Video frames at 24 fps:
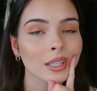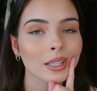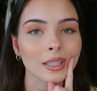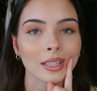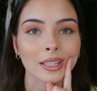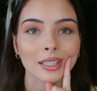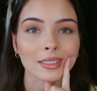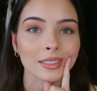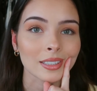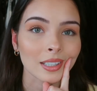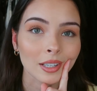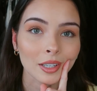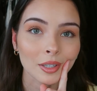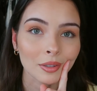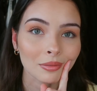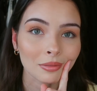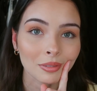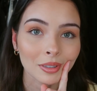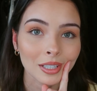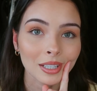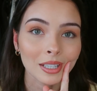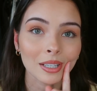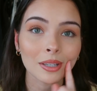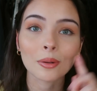like
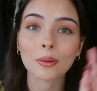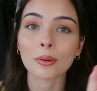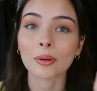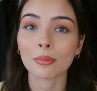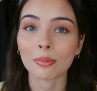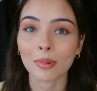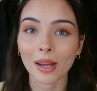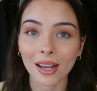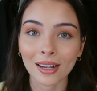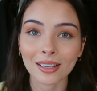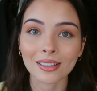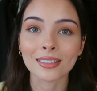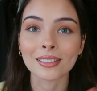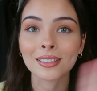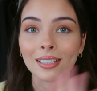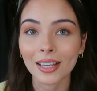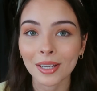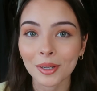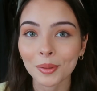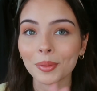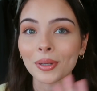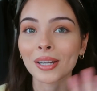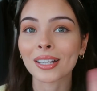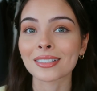dairy-free, or back in the
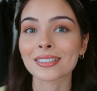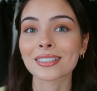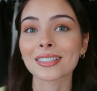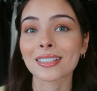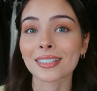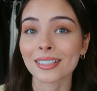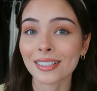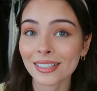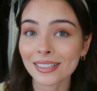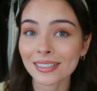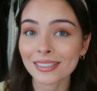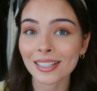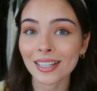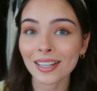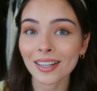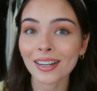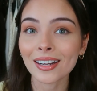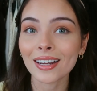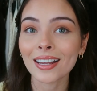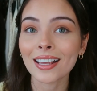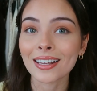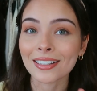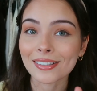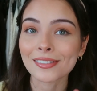day when I did eat
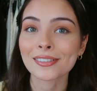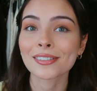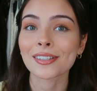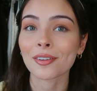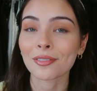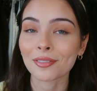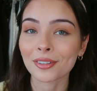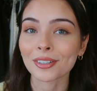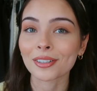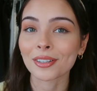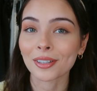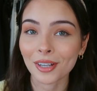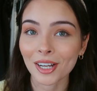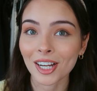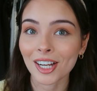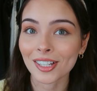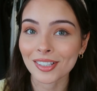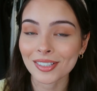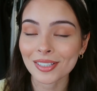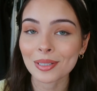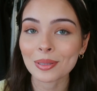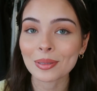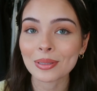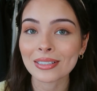dairy and suffered the
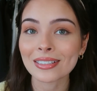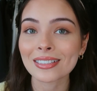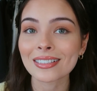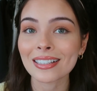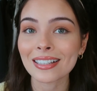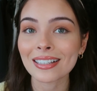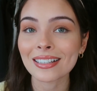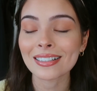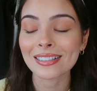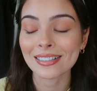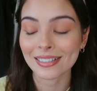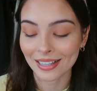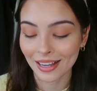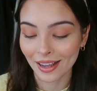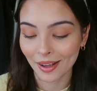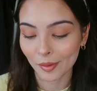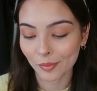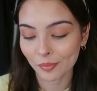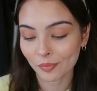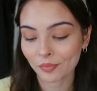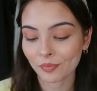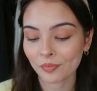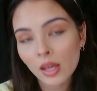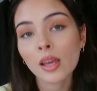consequences. Yeah.
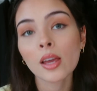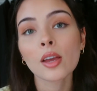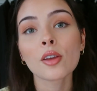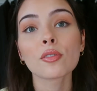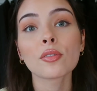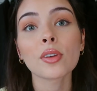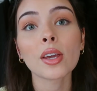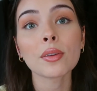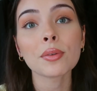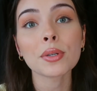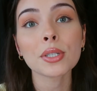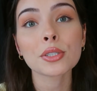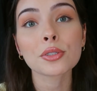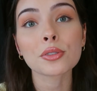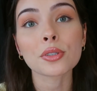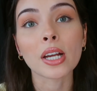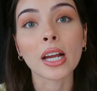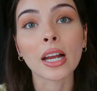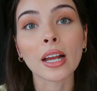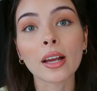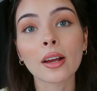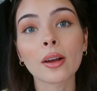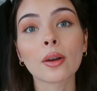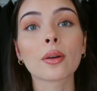Favorite
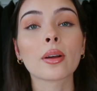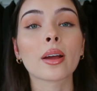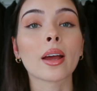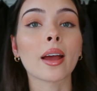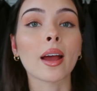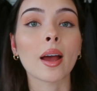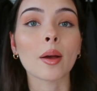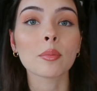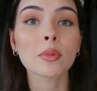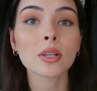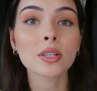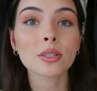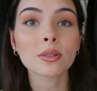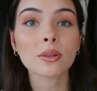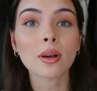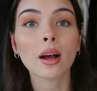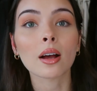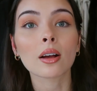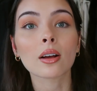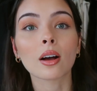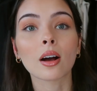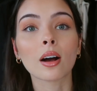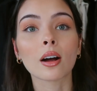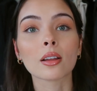drink. Okay, I'm gonna do
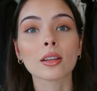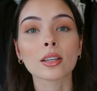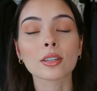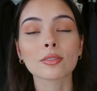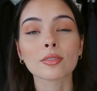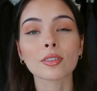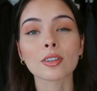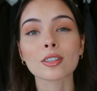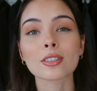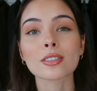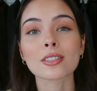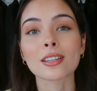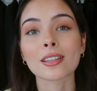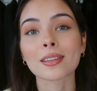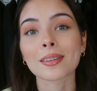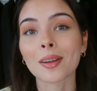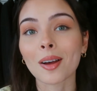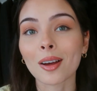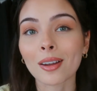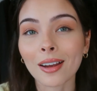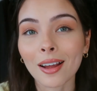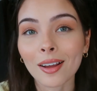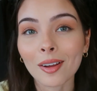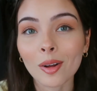alcoholic first and then
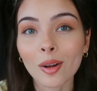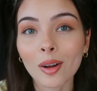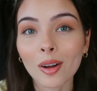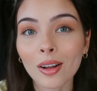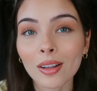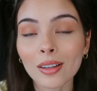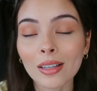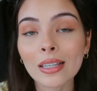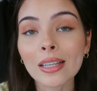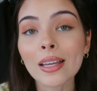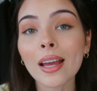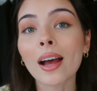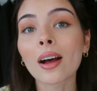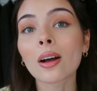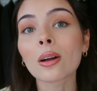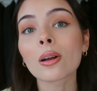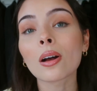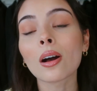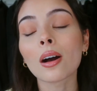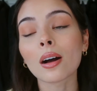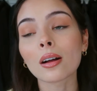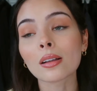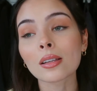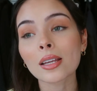non-alcoholic.
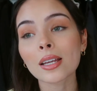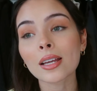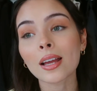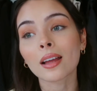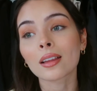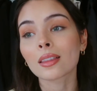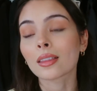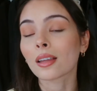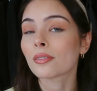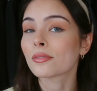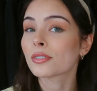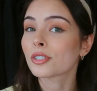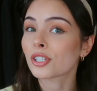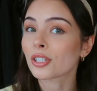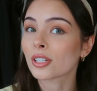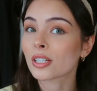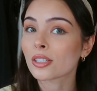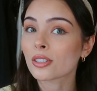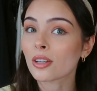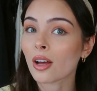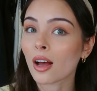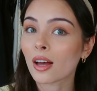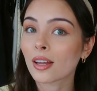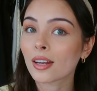Alcoholic, I love a gin
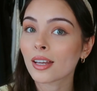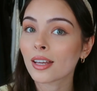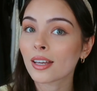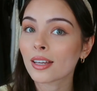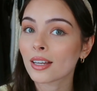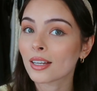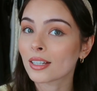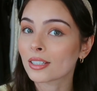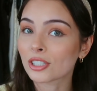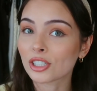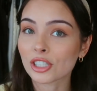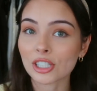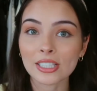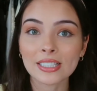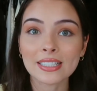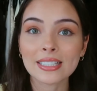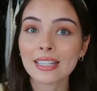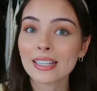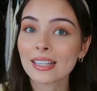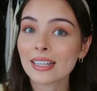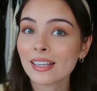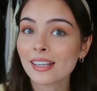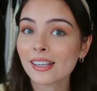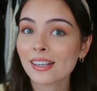and tonic. A
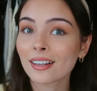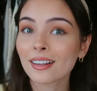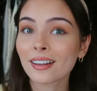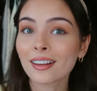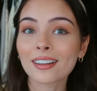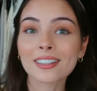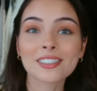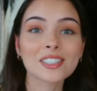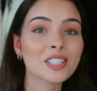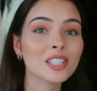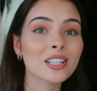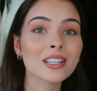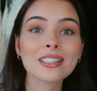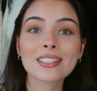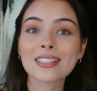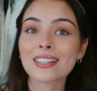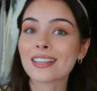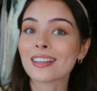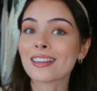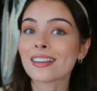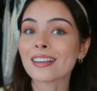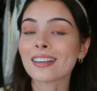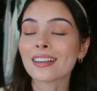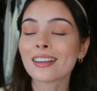
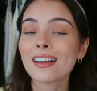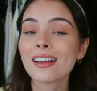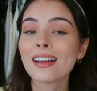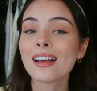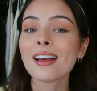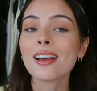GT.